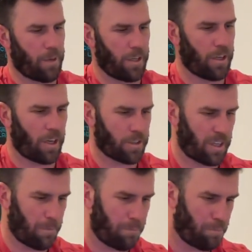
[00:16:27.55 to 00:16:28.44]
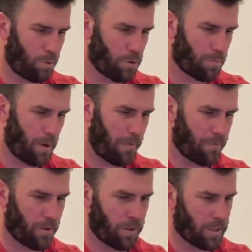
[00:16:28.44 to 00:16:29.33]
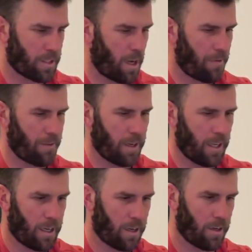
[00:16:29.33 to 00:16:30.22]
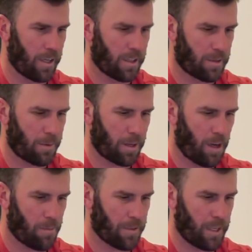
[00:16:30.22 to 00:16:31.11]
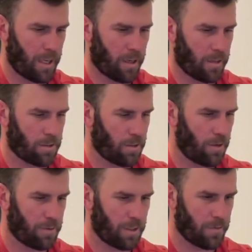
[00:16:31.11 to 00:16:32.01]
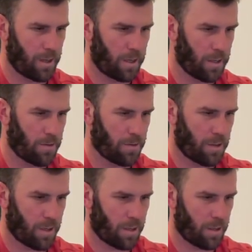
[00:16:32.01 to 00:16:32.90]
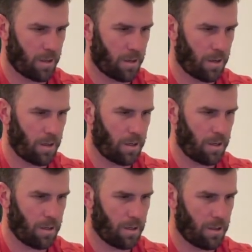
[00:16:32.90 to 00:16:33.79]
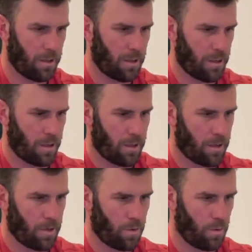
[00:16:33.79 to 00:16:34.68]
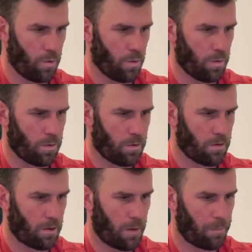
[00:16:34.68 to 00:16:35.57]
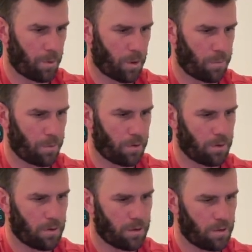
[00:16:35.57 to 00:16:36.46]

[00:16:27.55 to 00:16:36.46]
But you can also get Bruce Buffer and stuff in here. You can get some of the commentators. The U F C is very interesting. All right. Ooh, a purple.